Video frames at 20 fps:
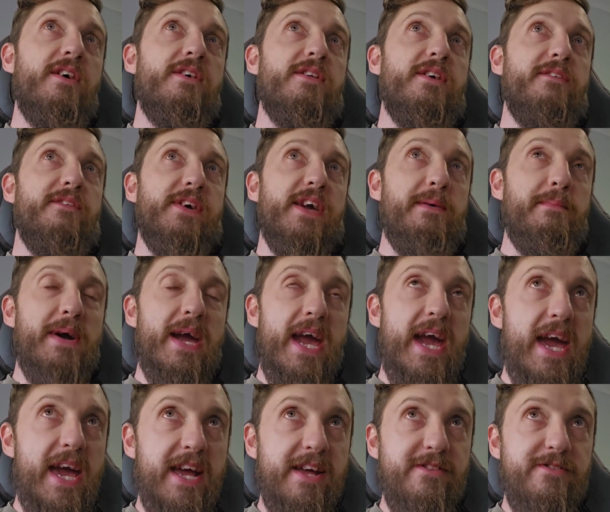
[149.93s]
that if I get my
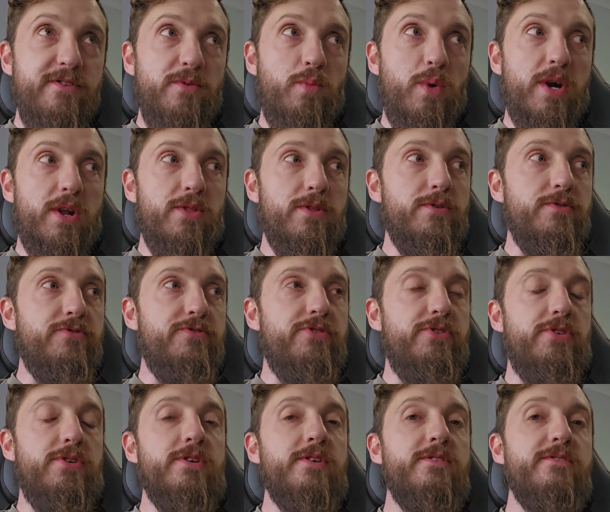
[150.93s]
hands on one of those
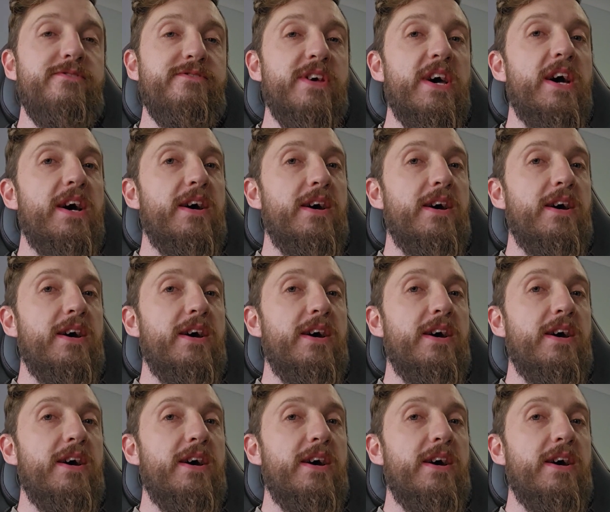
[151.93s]
units,